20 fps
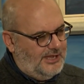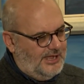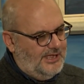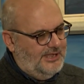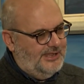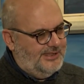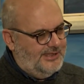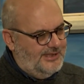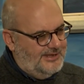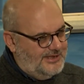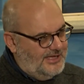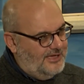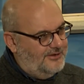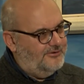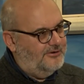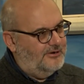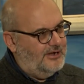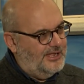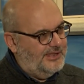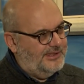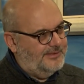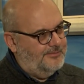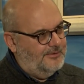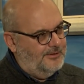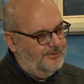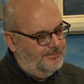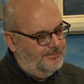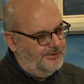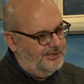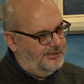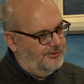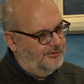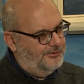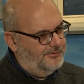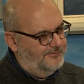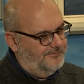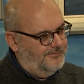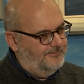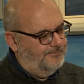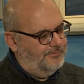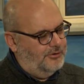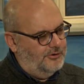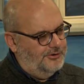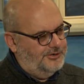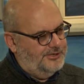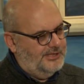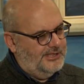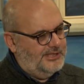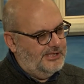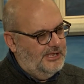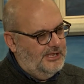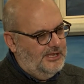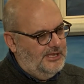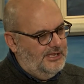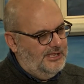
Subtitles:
has another sort of importance,